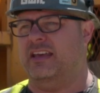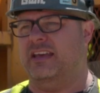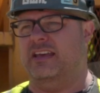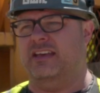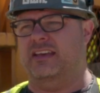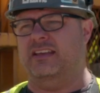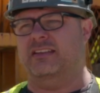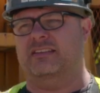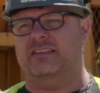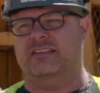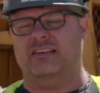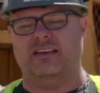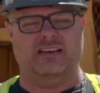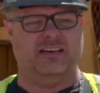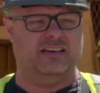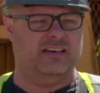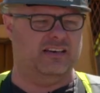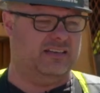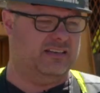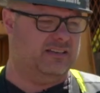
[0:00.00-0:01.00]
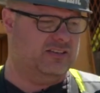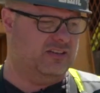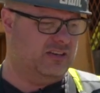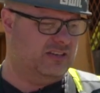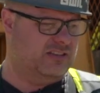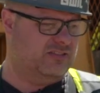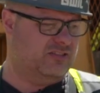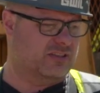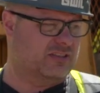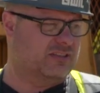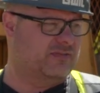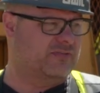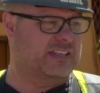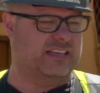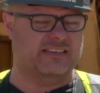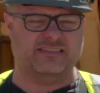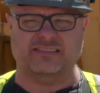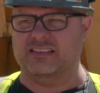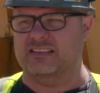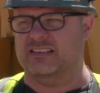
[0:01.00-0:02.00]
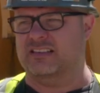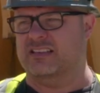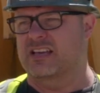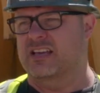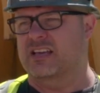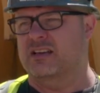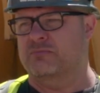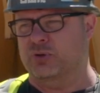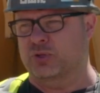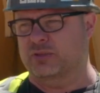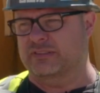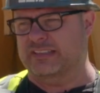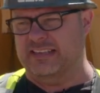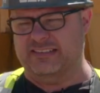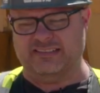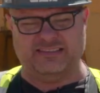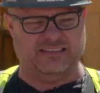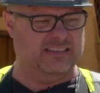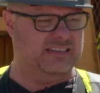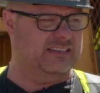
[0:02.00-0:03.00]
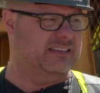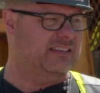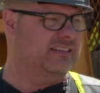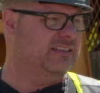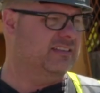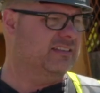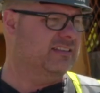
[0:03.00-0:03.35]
and non-destructive testing, pull tested,